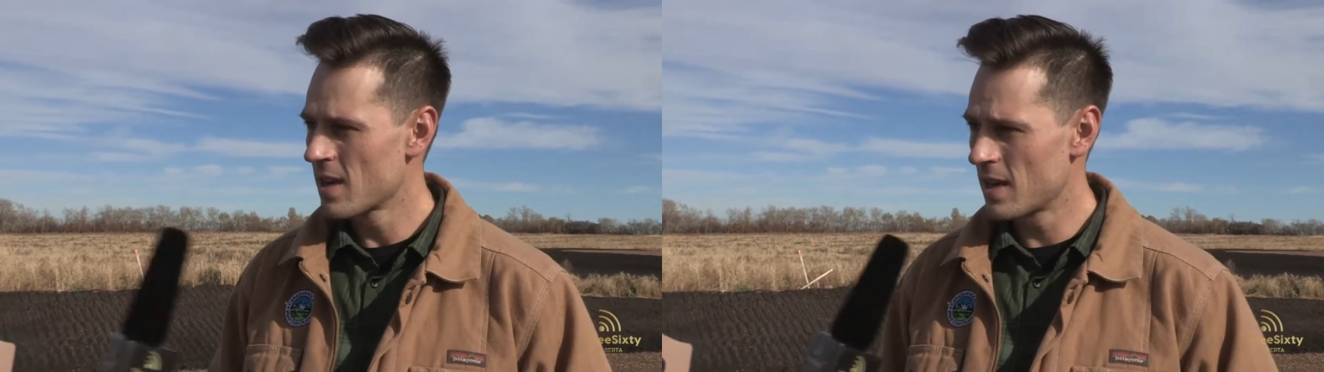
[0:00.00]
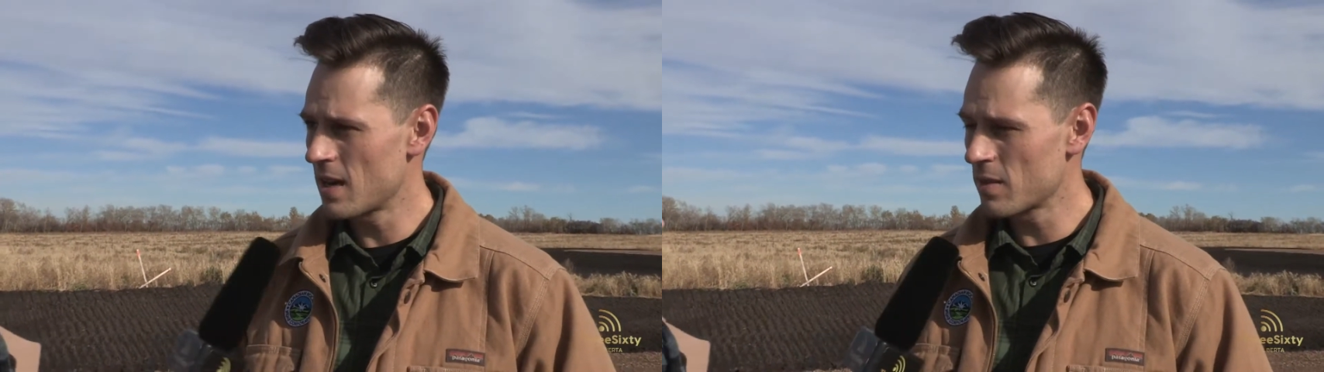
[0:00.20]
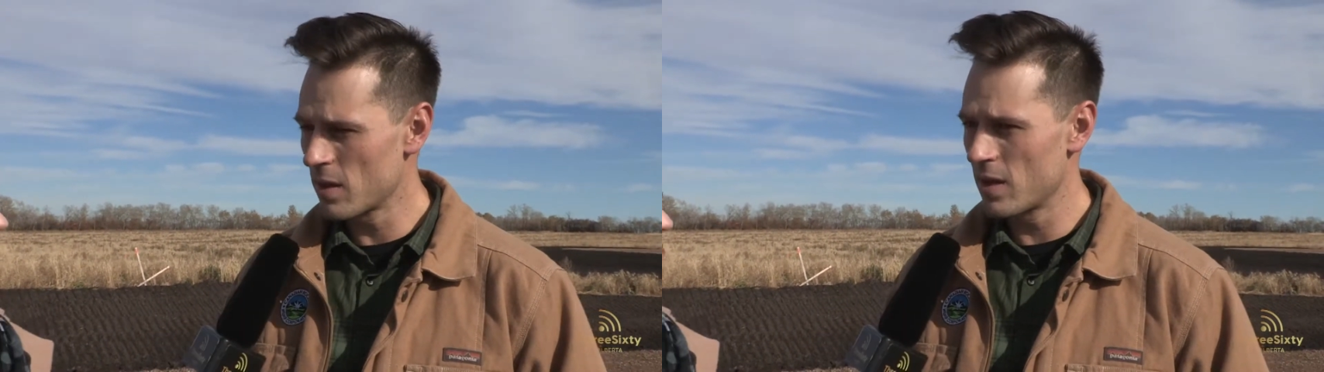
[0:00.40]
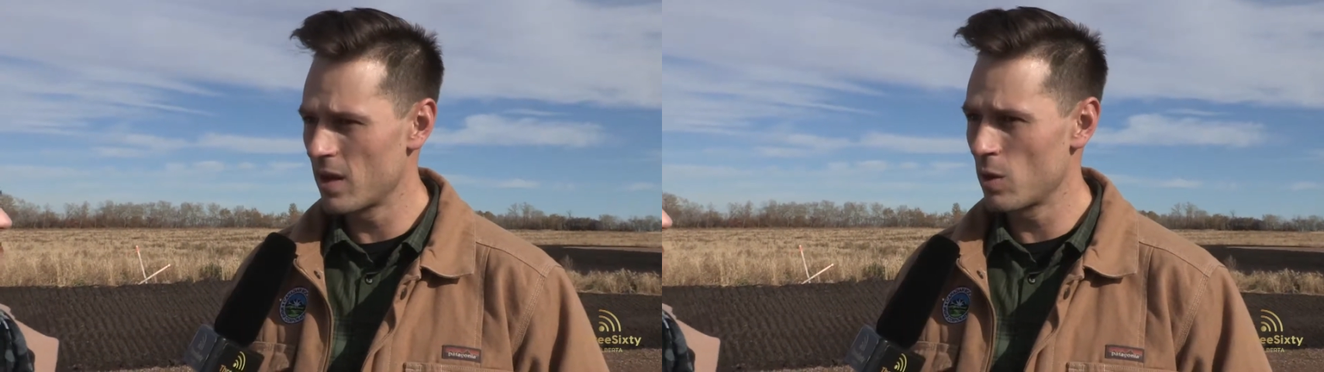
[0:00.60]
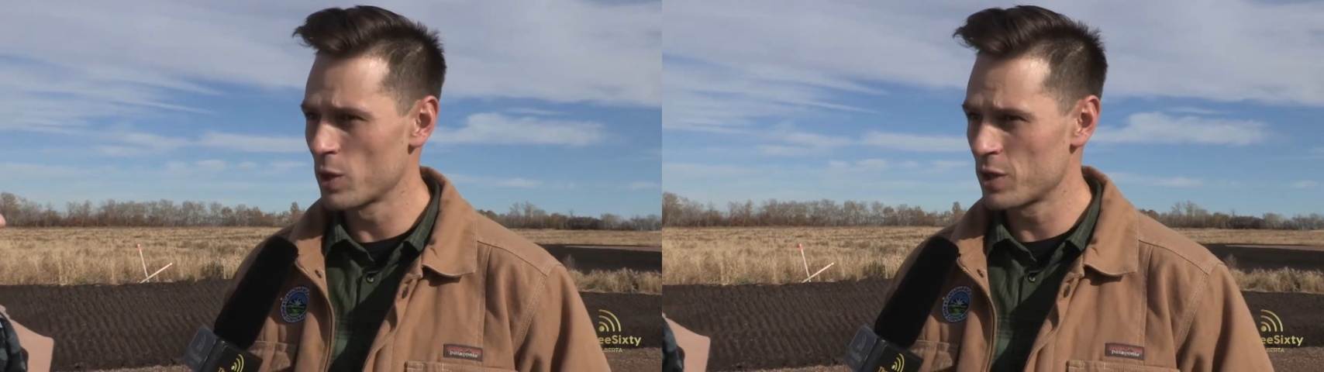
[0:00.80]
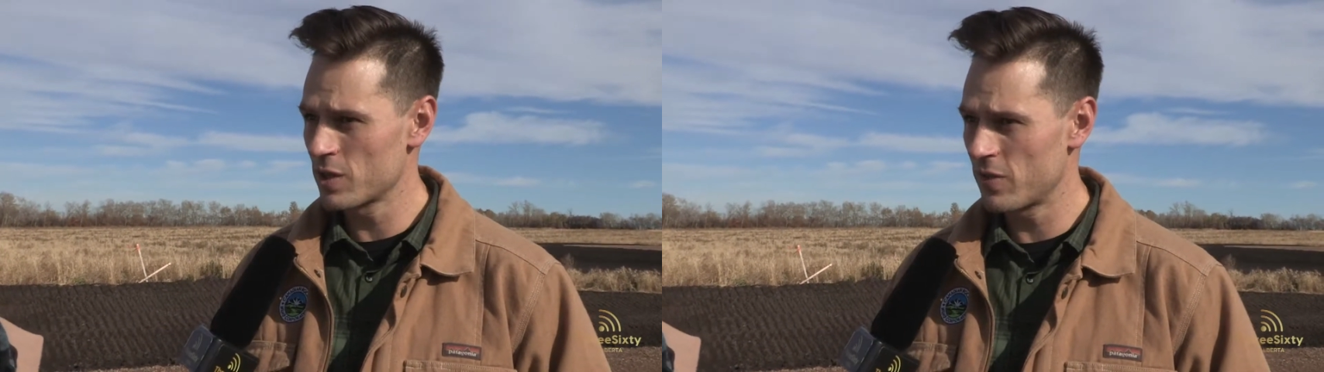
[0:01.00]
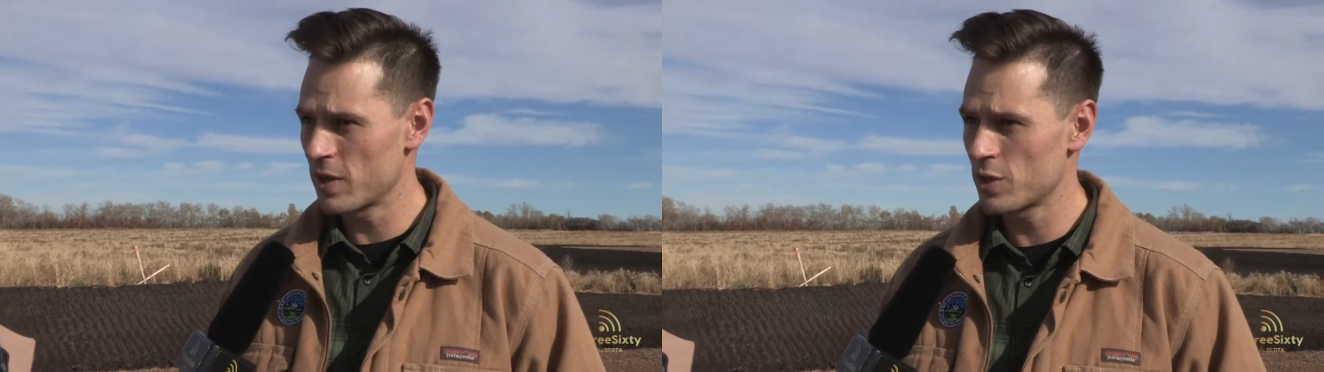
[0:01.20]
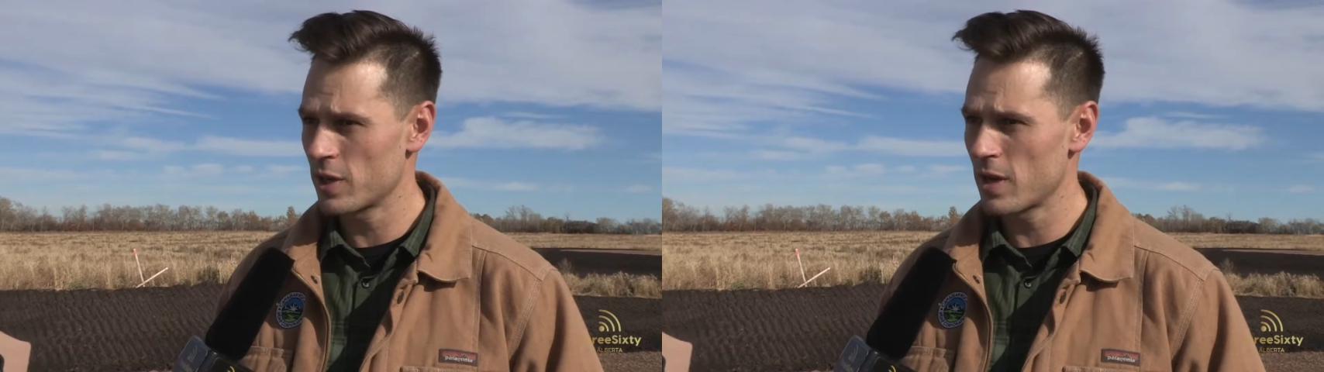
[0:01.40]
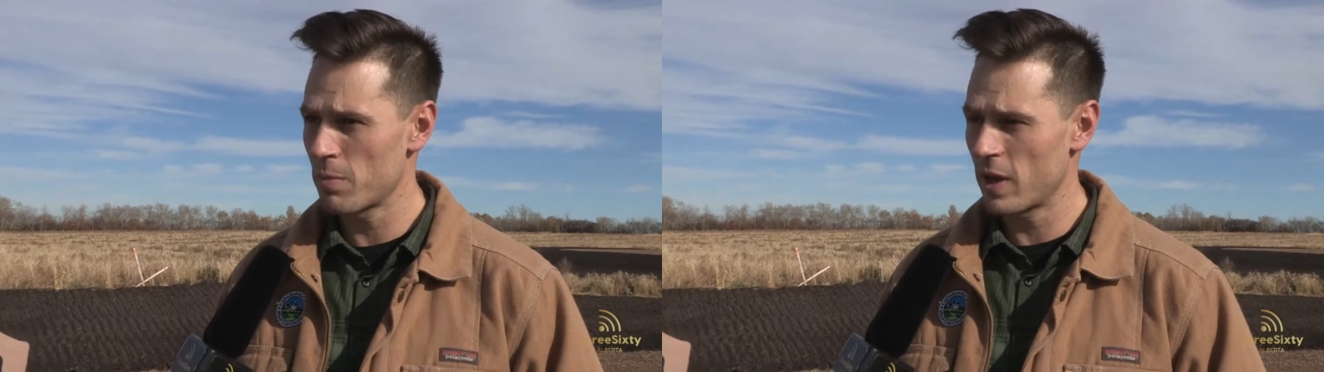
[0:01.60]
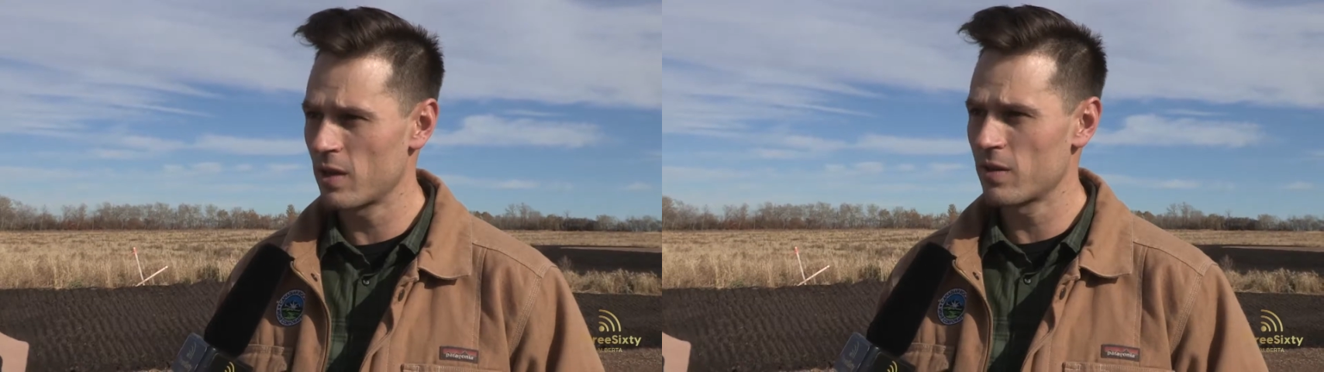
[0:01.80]
Yeah, we're just finishing
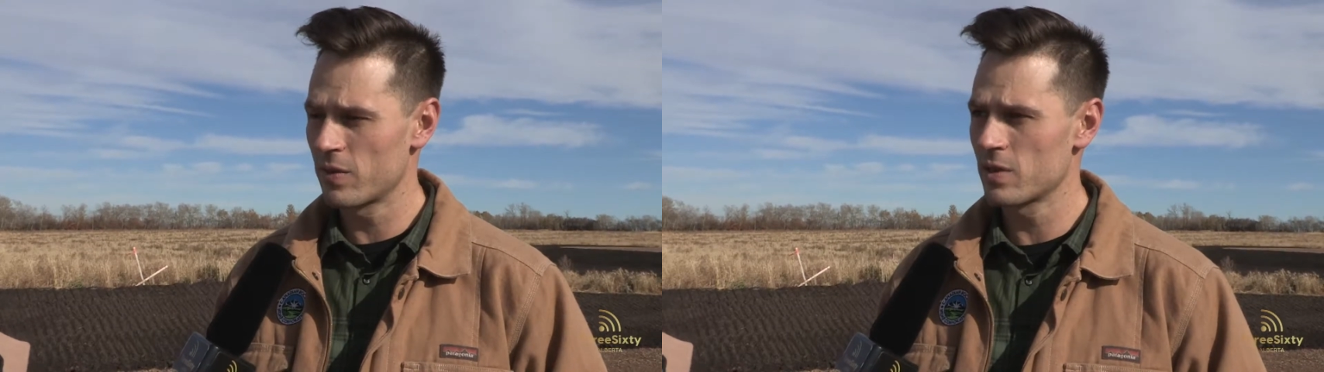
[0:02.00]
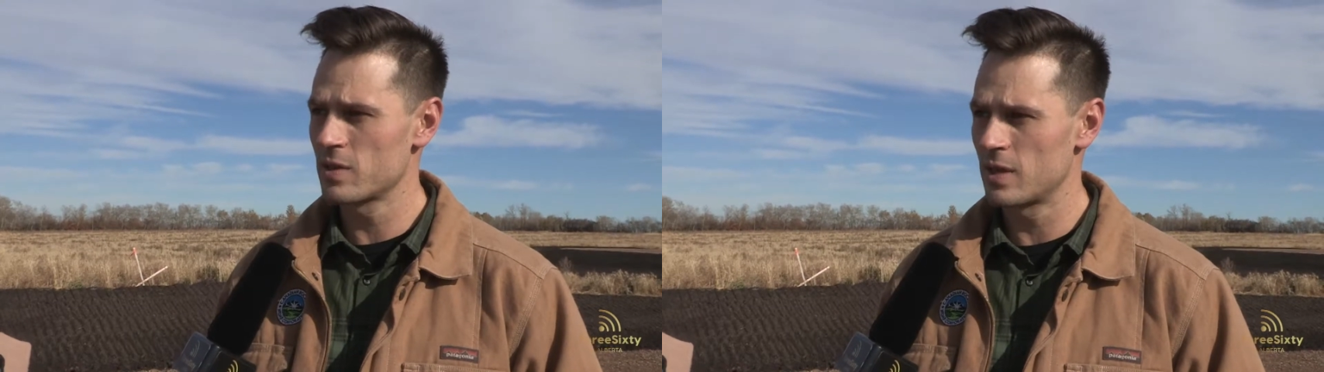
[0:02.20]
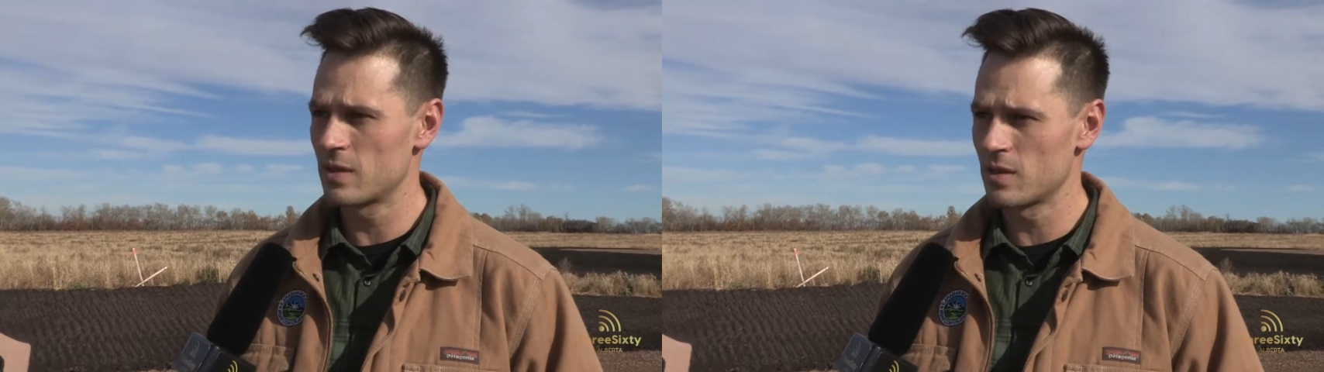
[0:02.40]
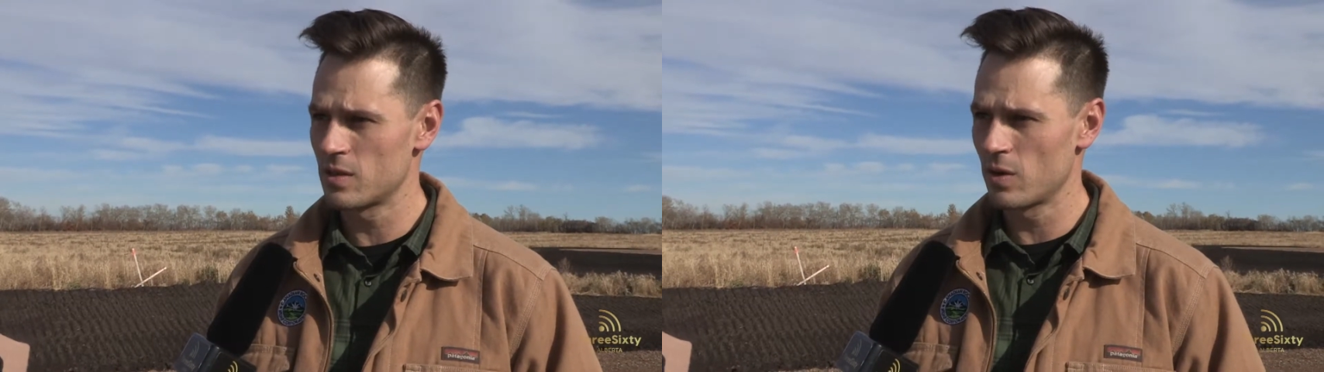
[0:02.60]
up baling for the season,